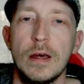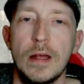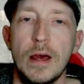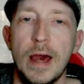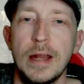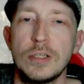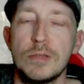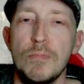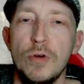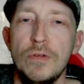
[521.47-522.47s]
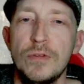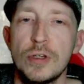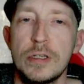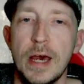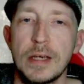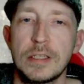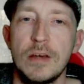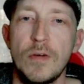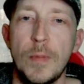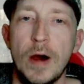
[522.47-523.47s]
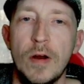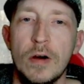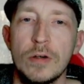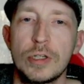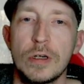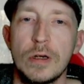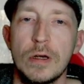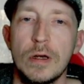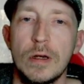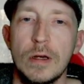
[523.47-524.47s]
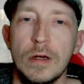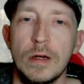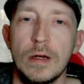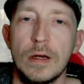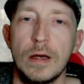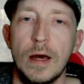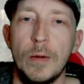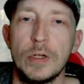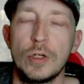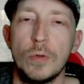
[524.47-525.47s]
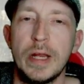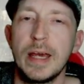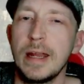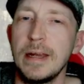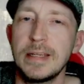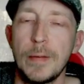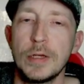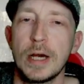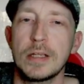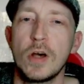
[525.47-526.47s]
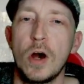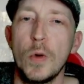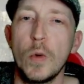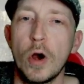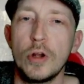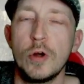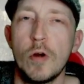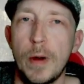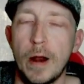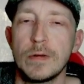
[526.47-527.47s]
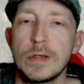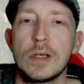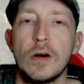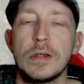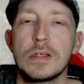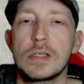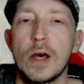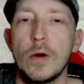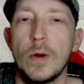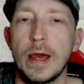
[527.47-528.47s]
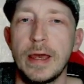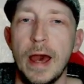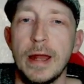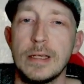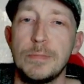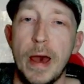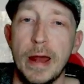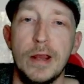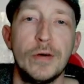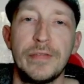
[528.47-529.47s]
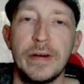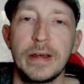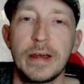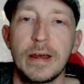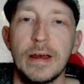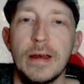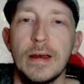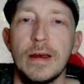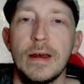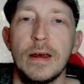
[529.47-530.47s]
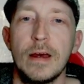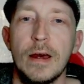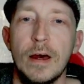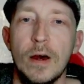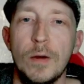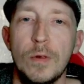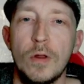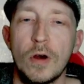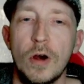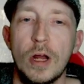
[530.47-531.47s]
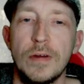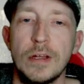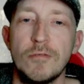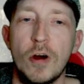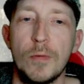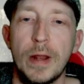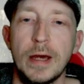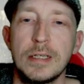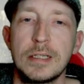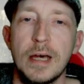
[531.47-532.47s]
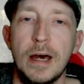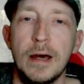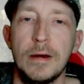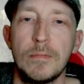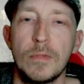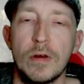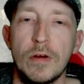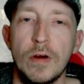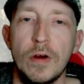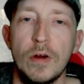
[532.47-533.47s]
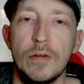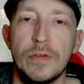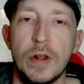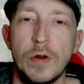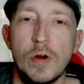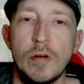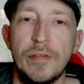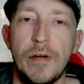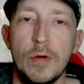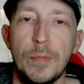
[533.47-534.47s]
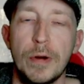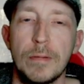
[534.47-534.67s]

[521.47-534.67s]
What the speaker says: Again, he just moved just next to the other barrage. And we didn't get any damage that time, but we've got a neuroparasite. So again, it's better than nothing. Not kind of in the right place there from the neurophobe.